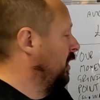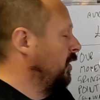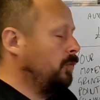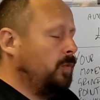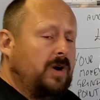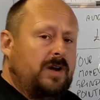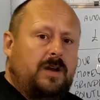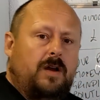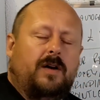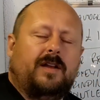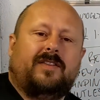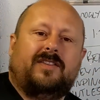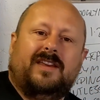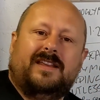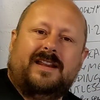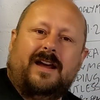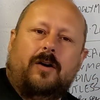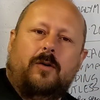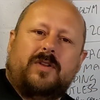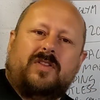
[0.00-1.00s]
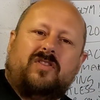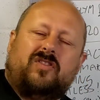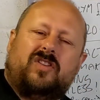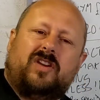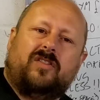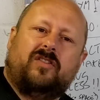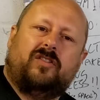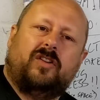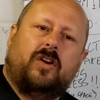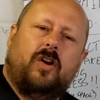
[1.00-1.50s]
One guy said, "Oh, it's
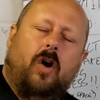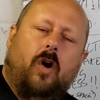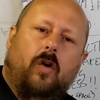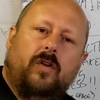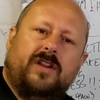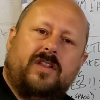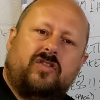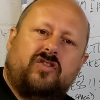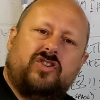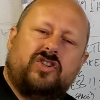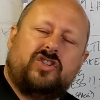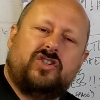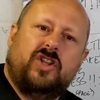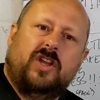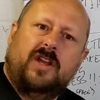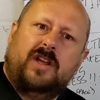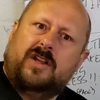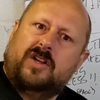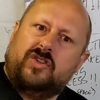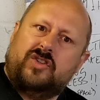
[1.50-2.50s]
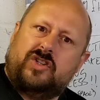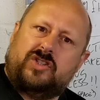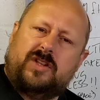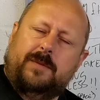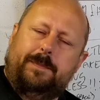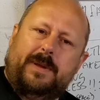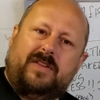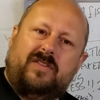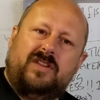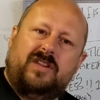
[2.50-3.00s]
just a con. It's just a
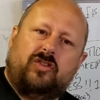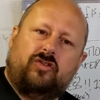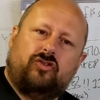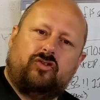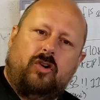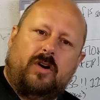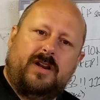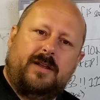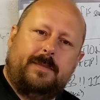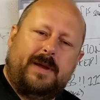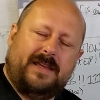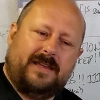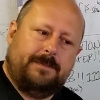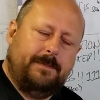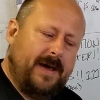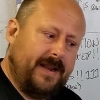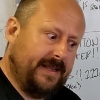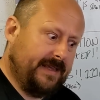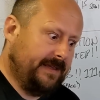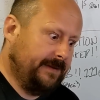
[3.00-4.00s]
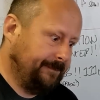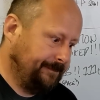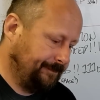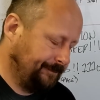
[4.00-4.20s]
business trying to make money."